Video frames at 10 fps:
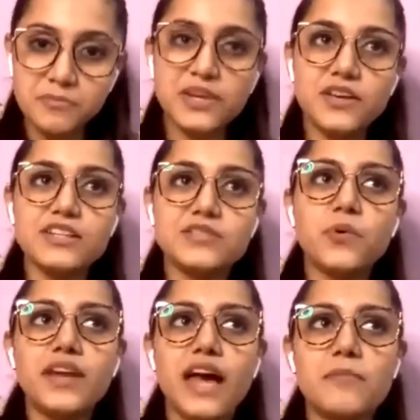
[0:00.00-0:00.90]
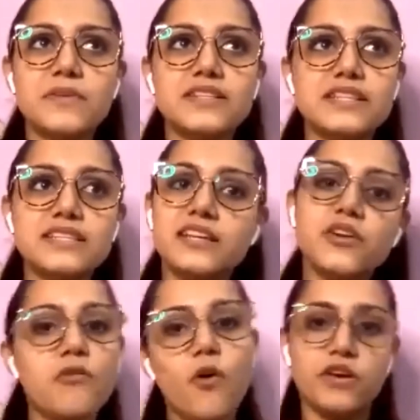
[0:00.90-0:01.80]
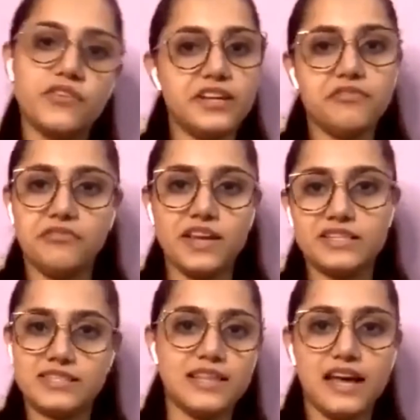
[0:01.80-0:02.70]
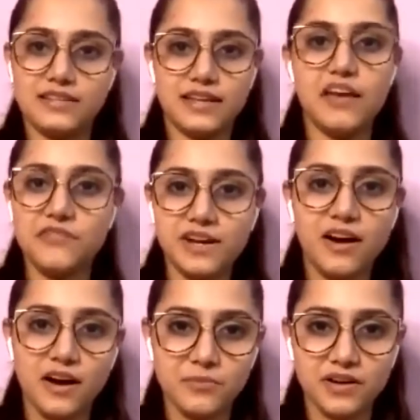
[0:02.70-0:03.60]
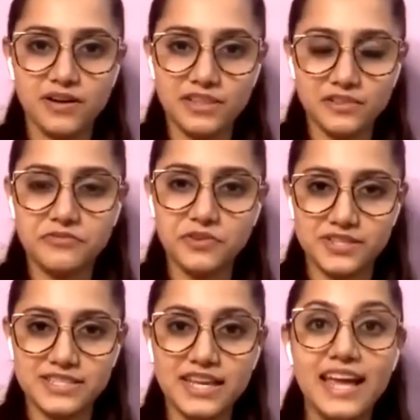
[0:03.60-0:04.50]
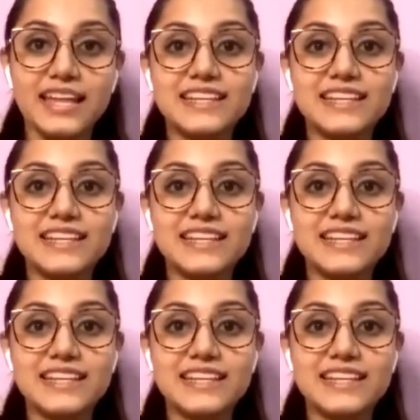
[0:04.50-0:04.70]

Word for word: because what happens is that you have already faced that heavy karma in the first